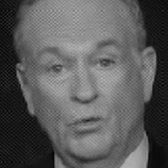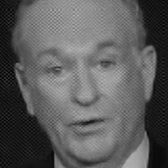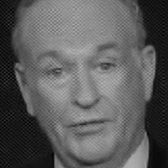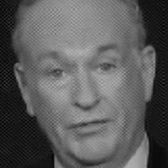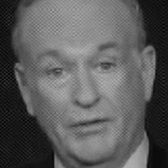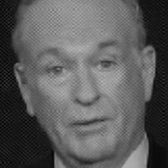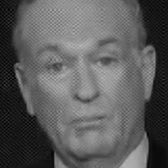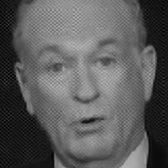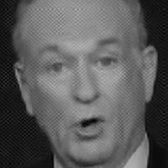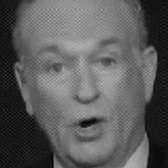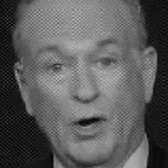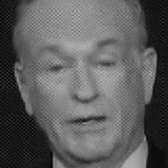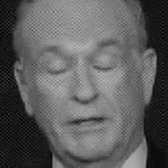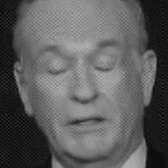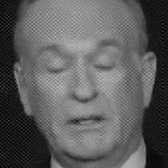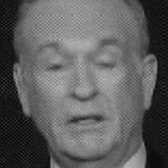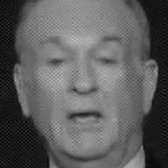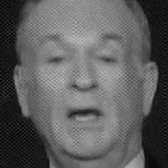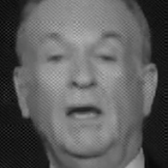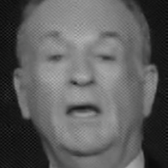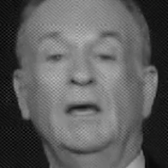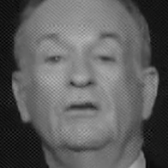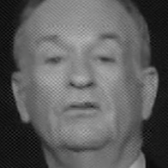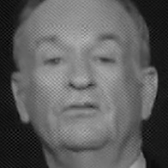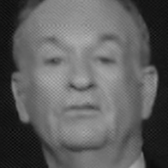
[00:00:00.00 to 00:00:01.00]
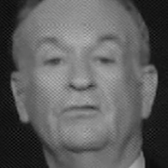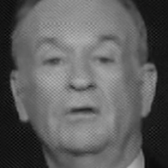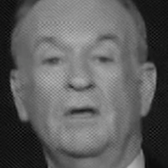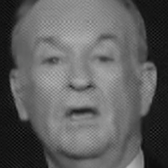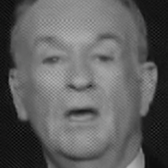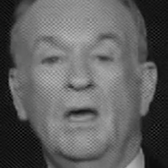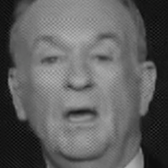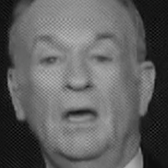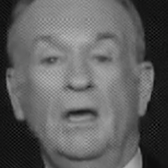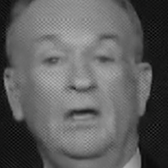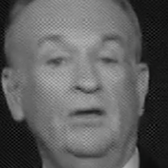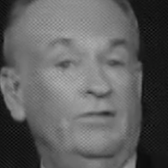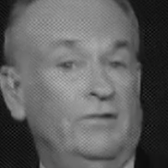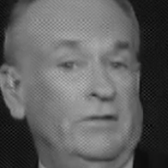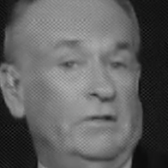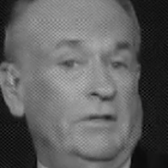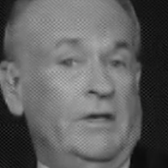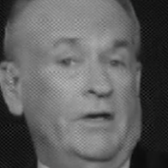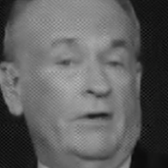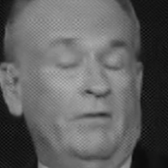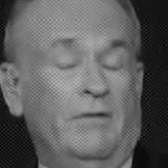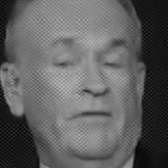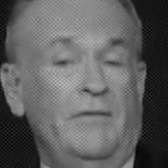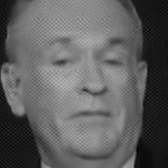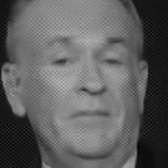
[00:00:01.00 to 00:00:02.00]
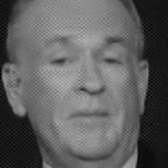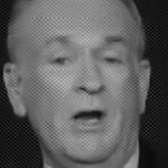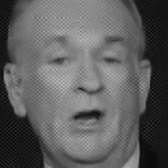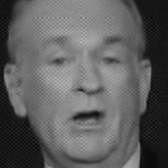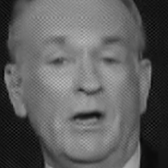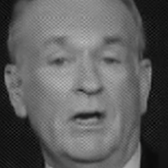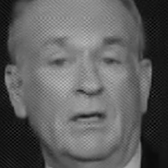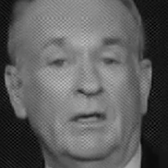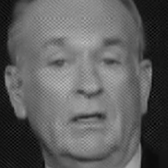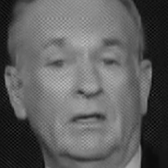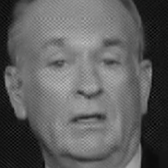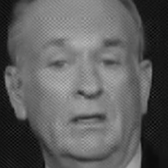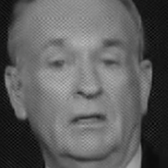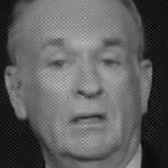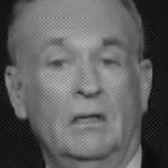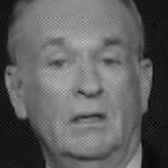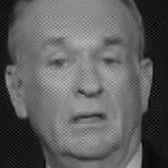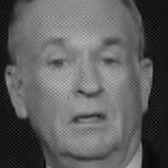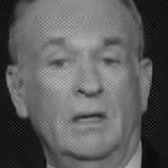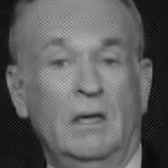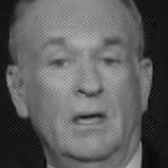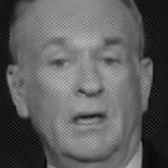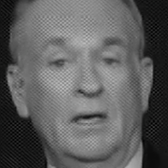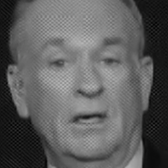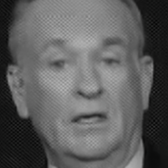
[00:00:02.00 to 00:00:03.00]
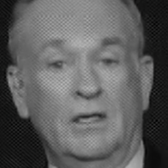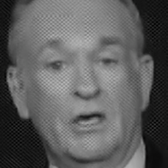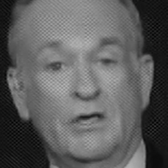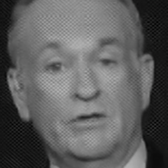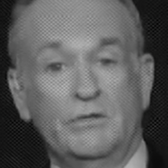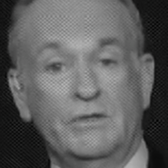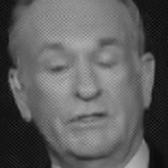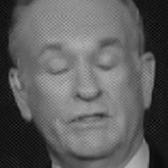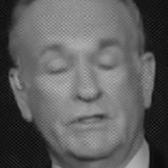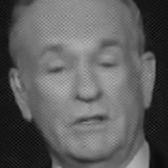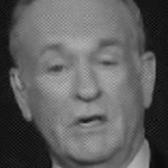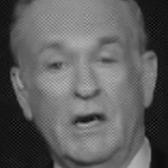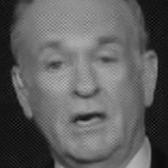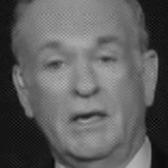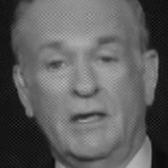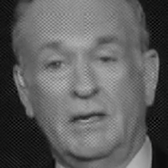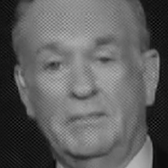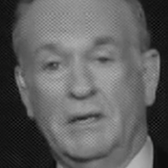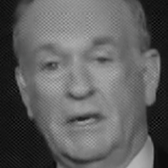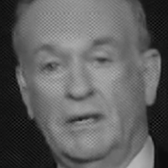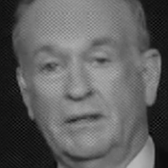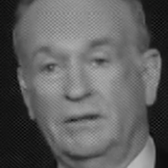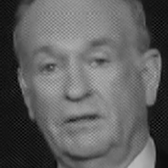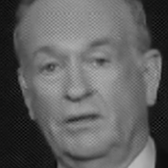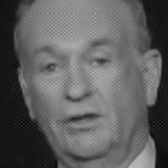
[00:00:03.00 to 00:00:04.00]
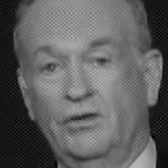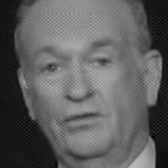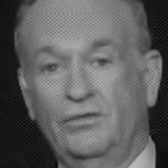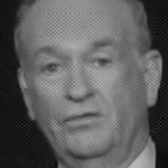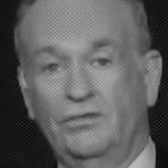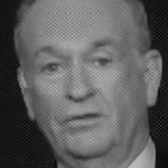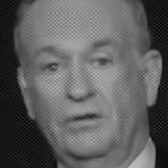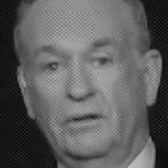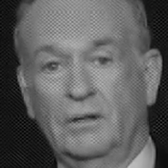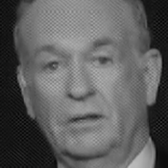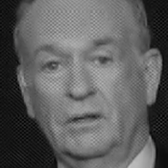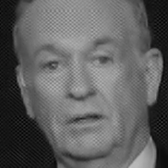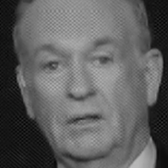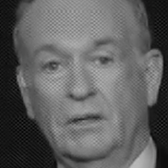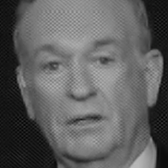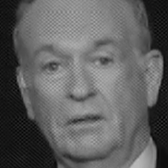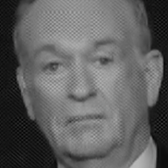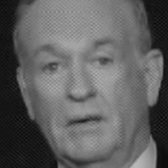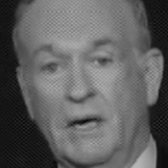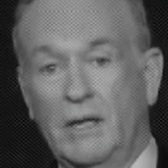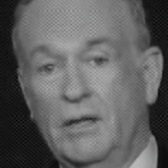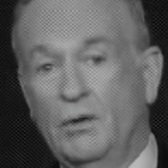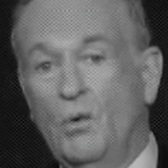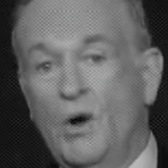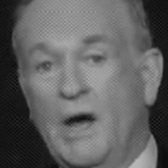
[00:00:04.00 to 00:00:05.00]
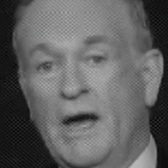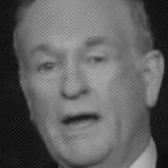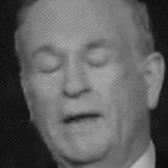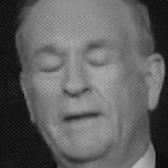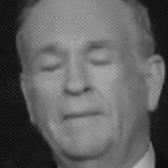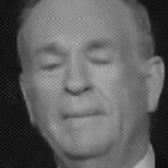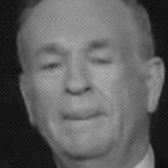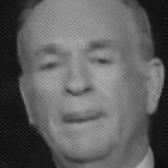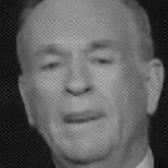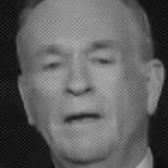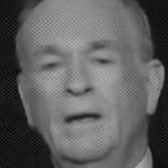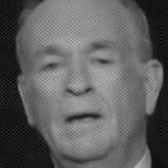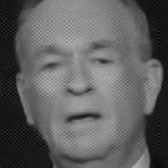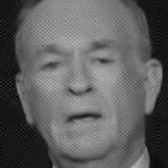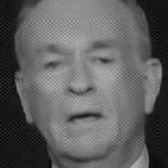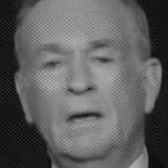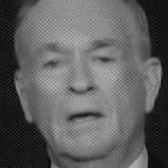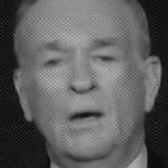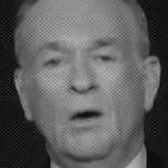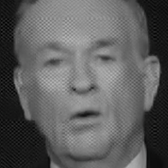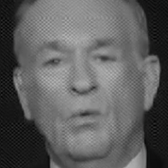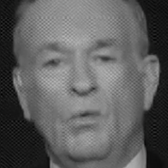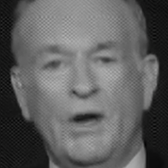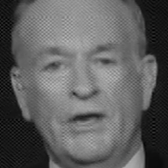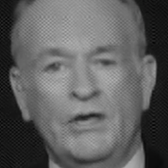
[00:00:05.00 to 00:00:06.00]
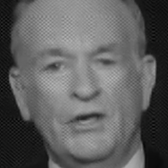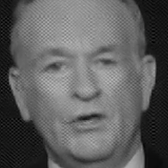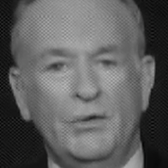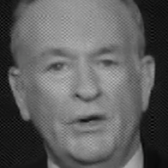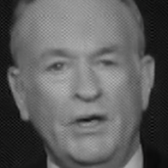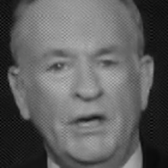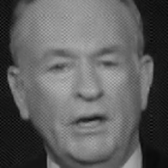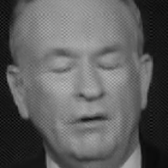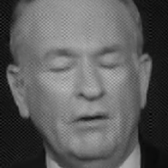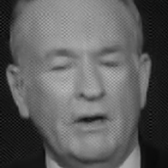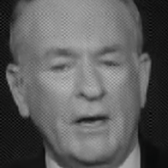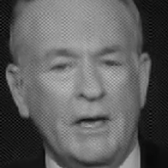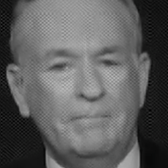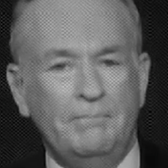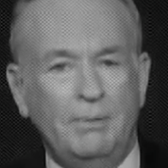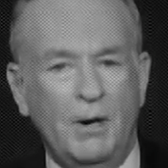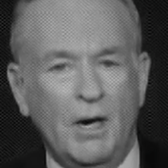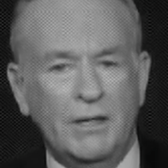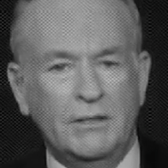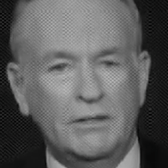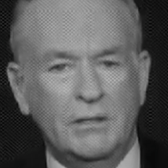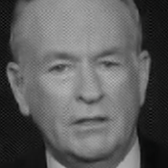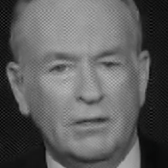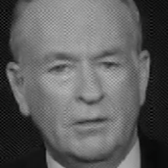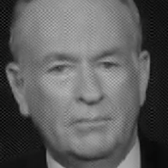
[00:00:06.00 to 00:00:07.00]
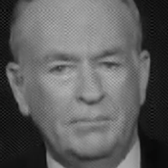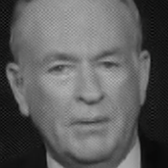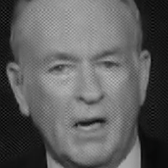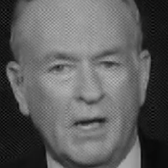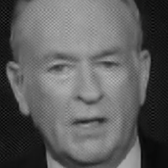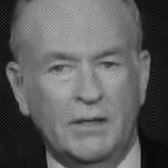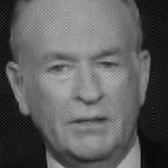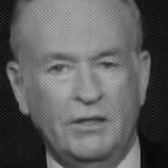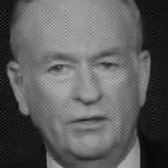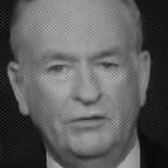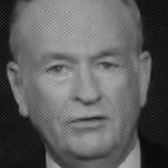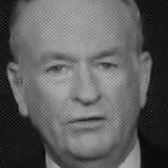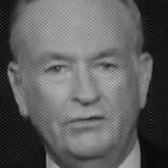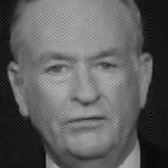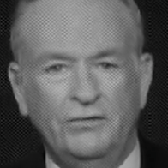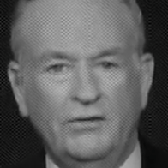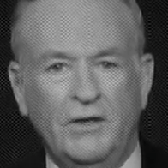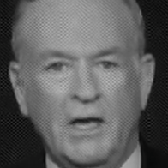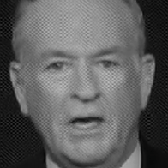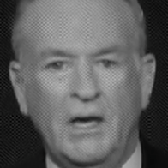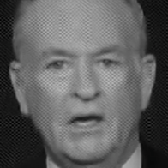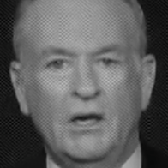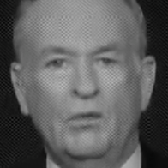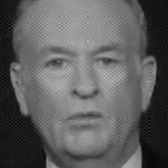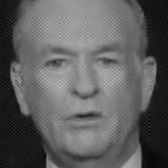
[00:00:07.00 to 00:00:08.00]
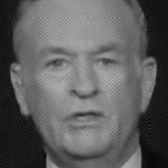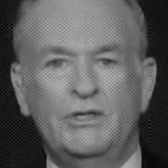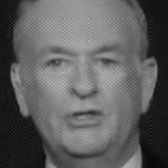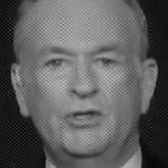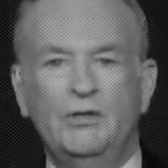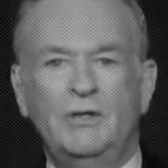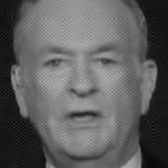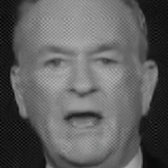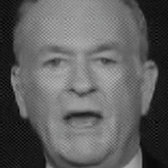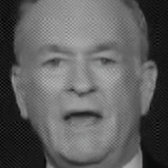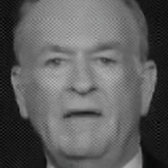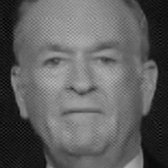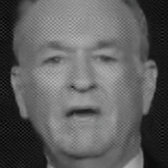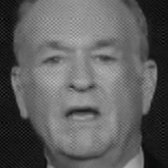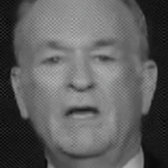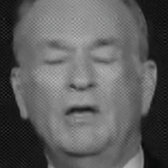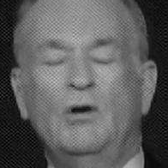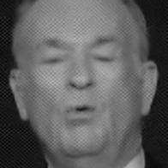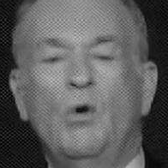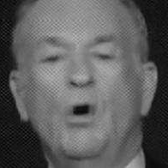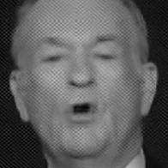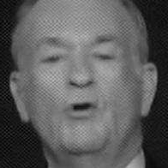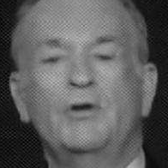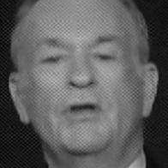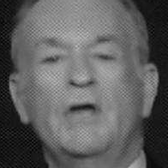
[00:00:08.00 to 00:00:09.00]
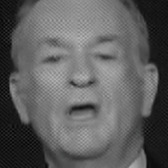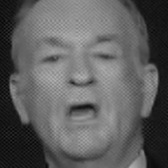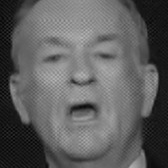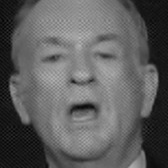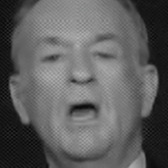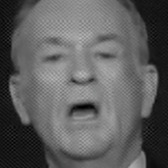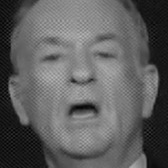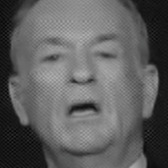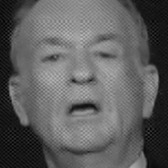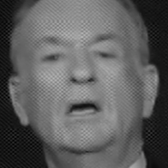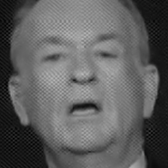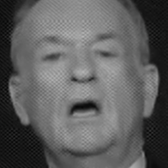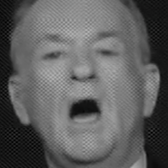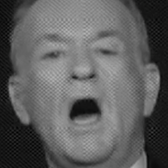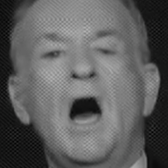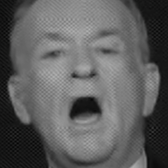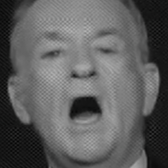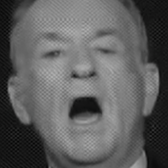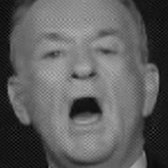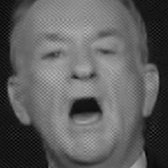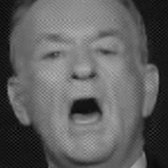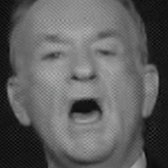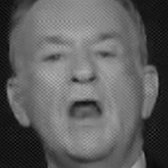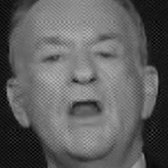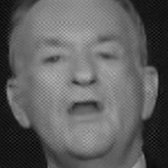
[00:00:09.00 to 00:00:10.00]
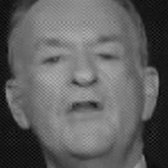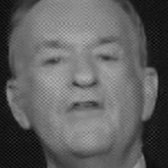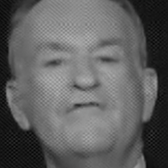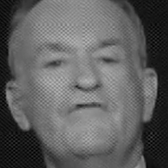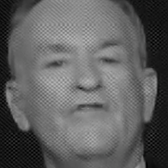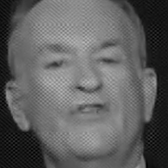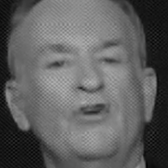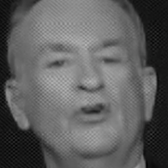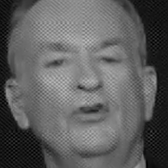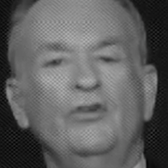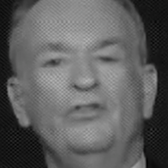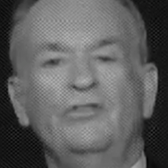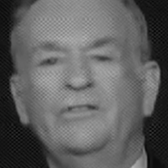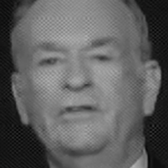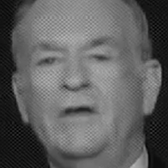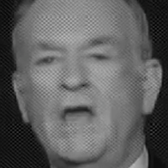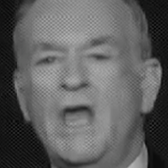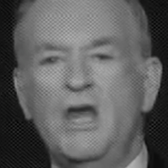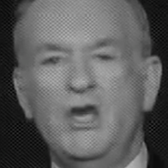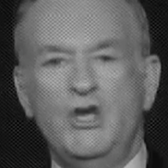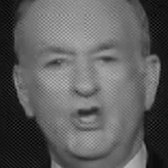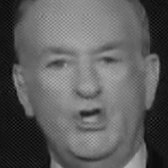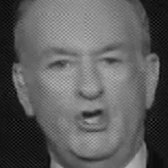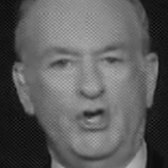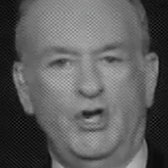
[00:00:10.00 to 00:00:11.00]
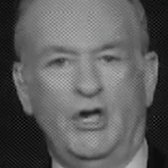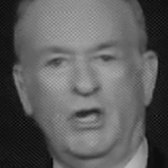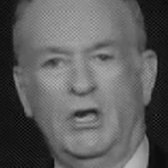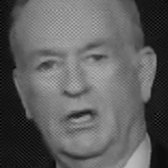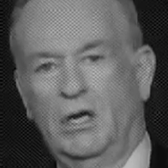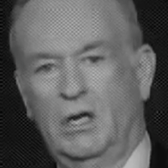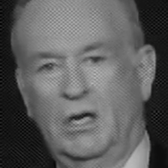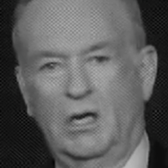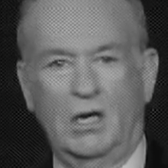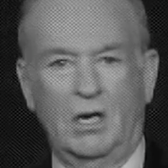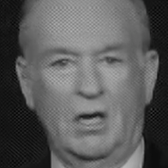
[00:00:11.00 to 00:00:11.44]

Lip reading: with the Martin case. He's the leader of America, and the country's talking about this. By the way, when you hear a pundit or politician saying we should have a, quote, conversation